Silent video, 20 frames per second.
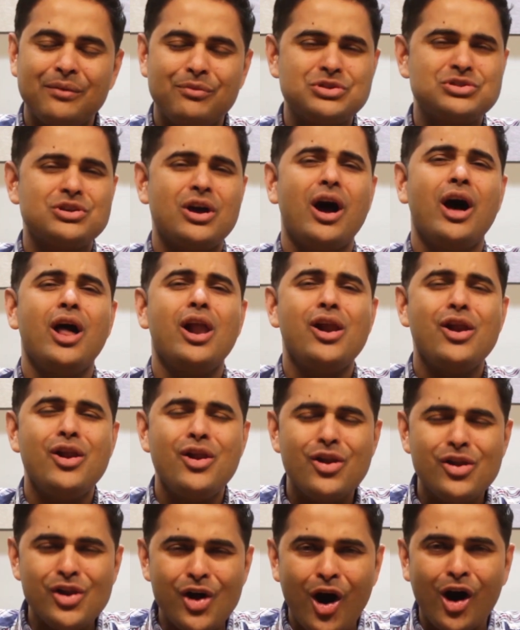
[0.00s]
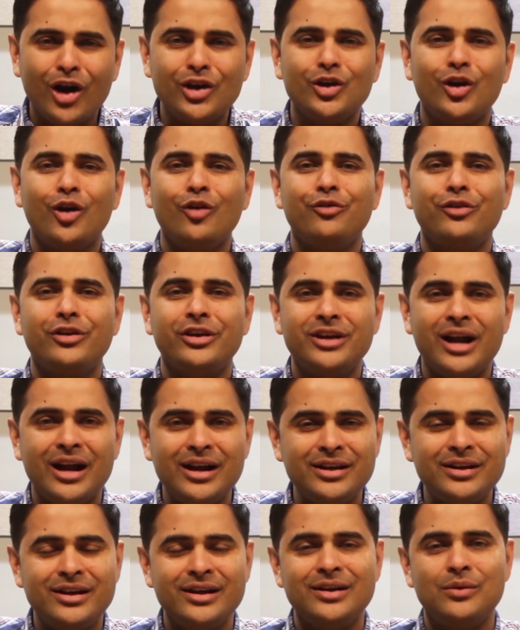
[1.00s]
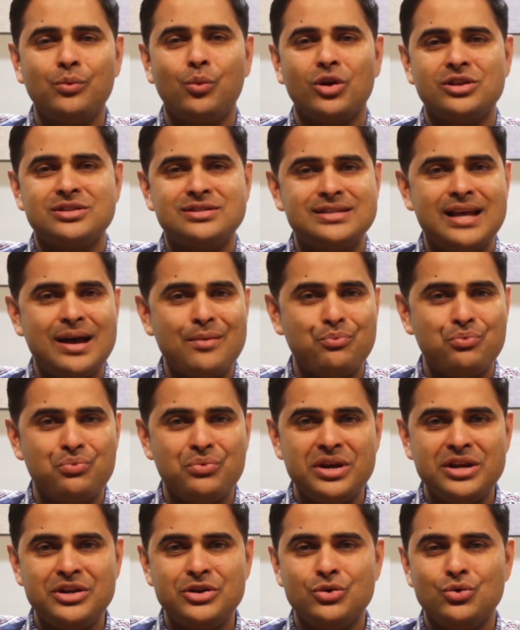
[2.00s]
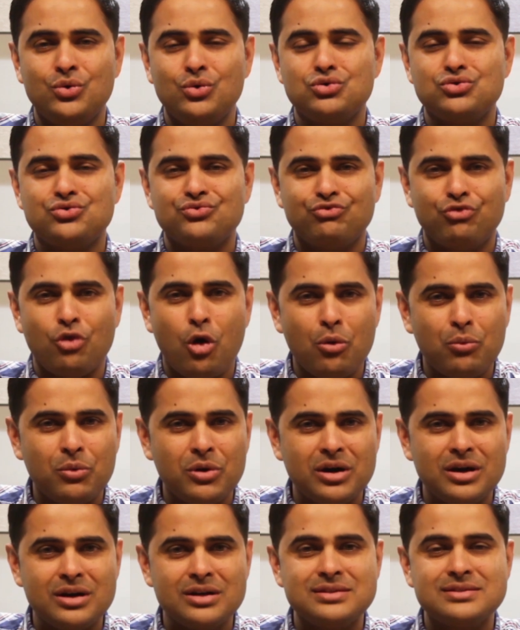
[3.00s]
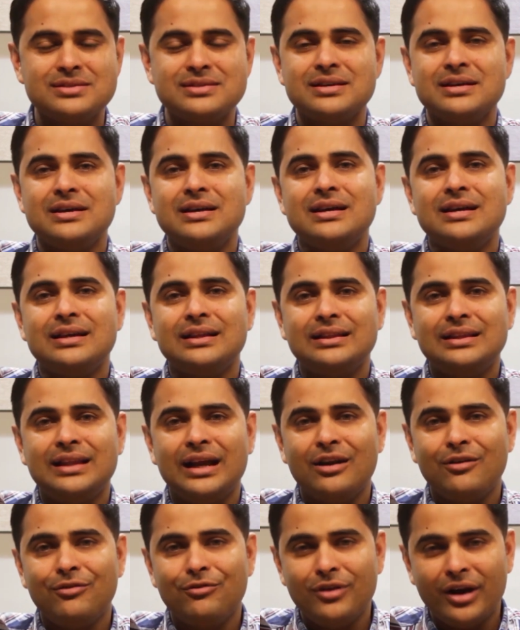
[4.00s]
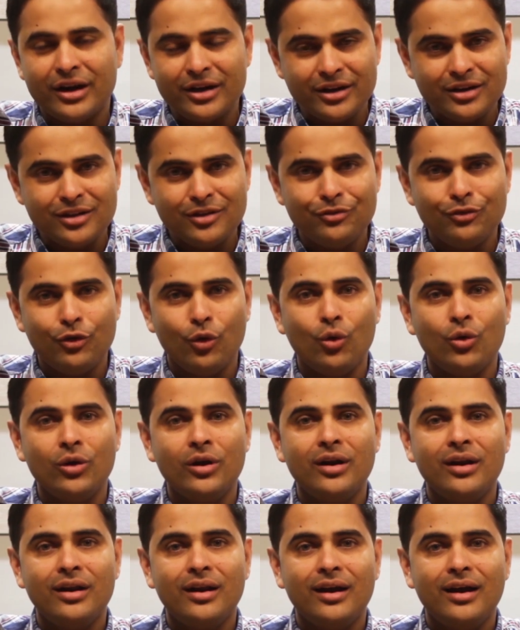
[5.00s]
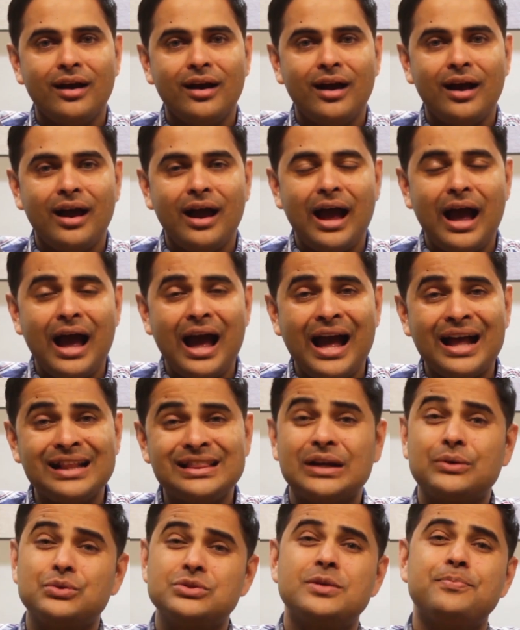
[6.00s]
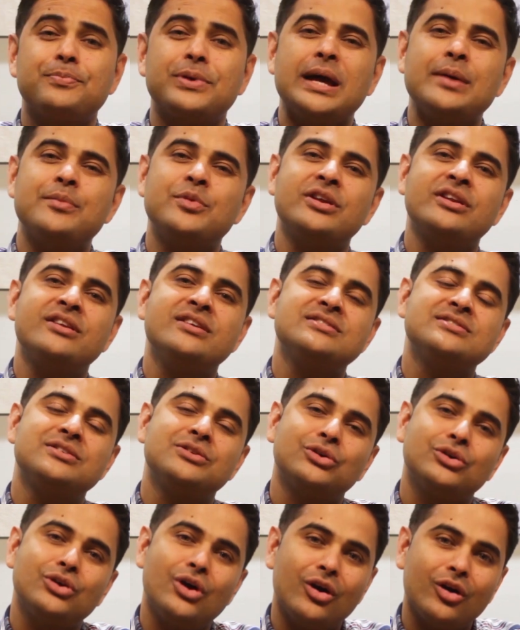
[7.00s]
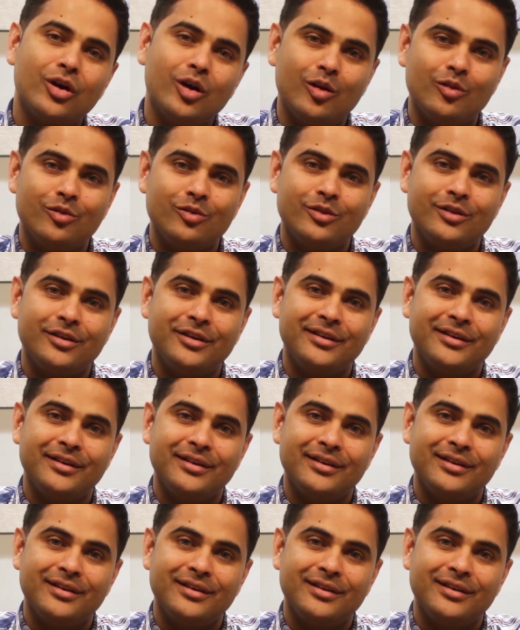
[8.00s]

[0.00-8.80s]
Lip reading: There was a lot of redundant WhatsApp videos, forwards that had flooded the phone. And that was the primary reason to conk off.